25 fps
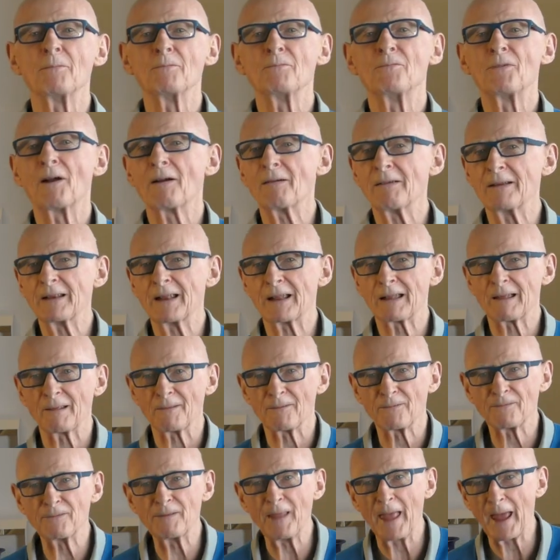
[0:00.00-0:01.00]
very little
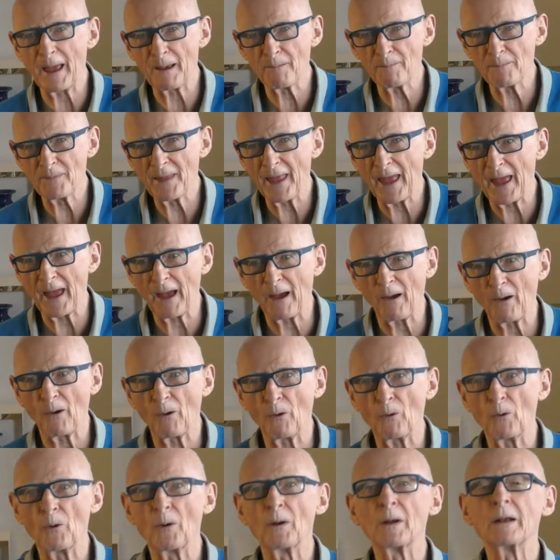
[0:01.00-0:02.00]
phlegm
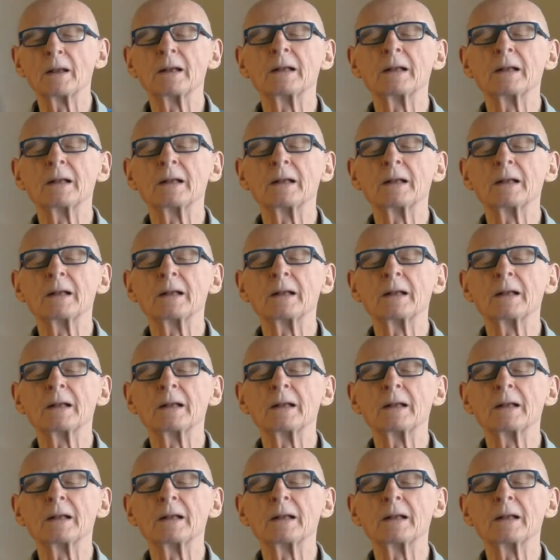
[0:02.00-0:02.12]
now,